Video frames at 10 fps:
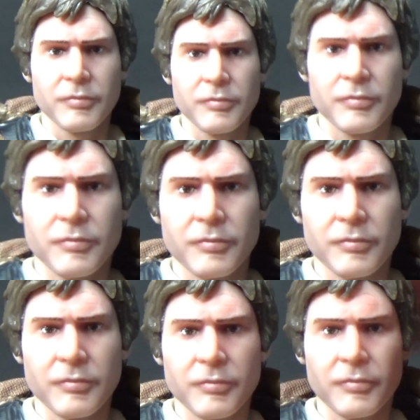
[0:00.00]

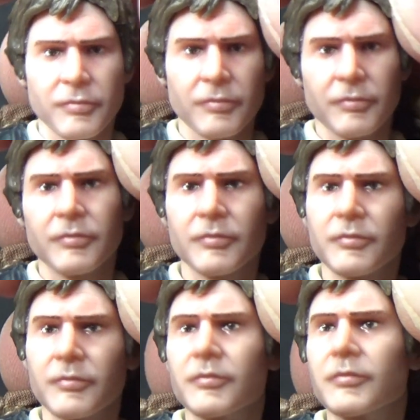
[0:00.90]

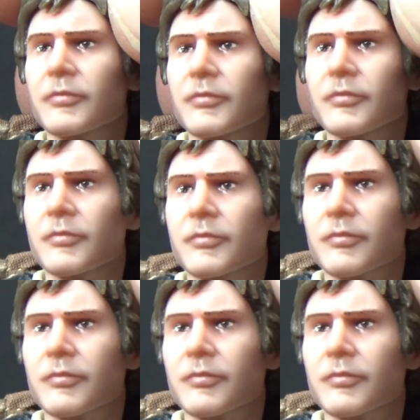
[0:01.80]
[no speech]